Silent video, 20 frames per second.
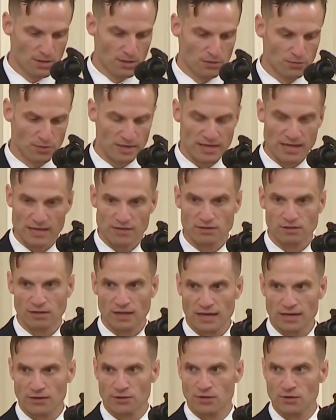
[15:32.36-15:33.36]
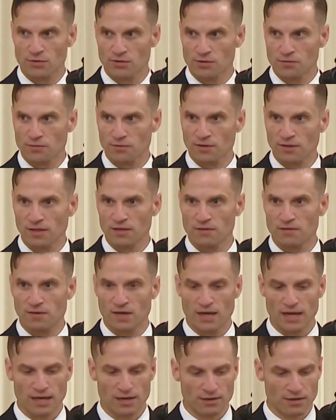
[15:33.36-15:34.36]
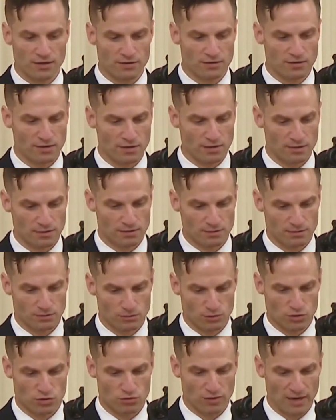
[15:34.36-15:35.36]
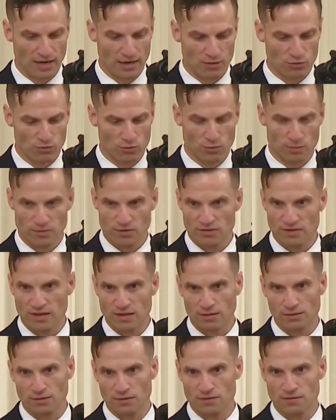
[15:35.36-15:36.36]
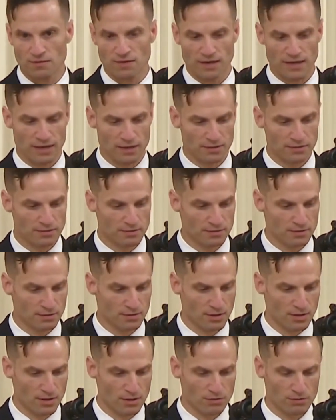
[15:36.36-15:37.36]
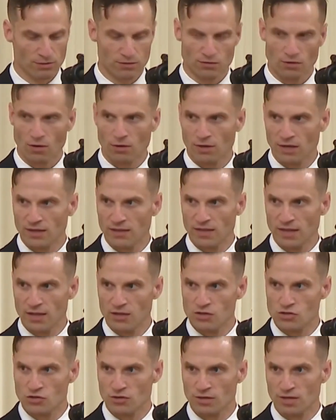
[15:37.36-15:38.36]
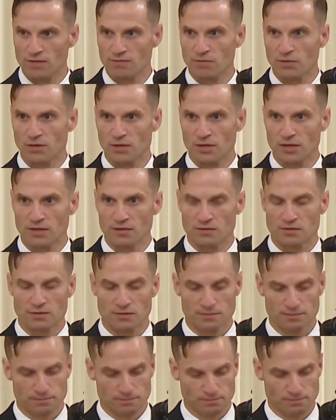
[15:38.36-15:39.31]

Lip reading: 3 days later, there was a friendly fire incident which rounds were mistakenly fired, resulting in the injury of Marines.